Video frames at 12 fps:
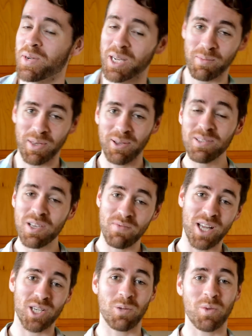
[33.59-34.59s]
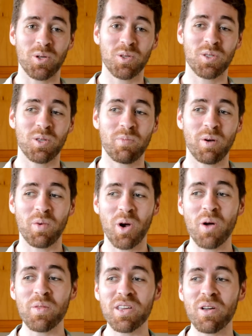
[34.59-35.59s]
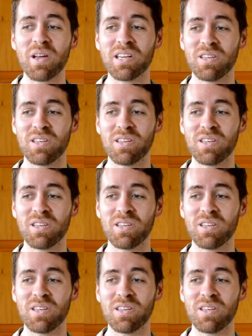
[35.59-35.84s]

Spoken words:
We're going to be using vegetables, but we're only going